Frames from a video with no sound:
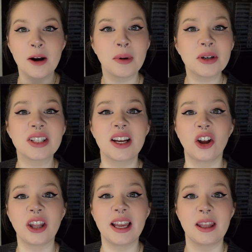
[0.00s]
I remember seeing
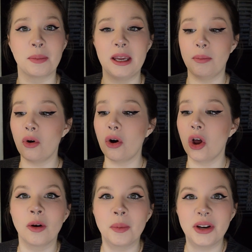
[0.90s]
online that people
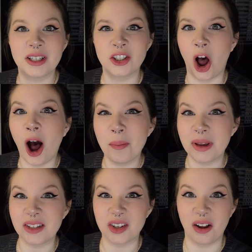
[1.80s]
were putting
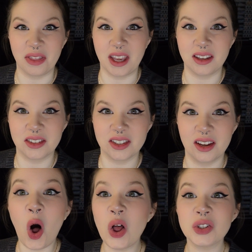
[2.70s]
toppings on these,
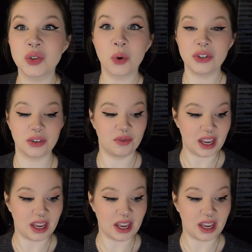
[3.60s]
all sorts of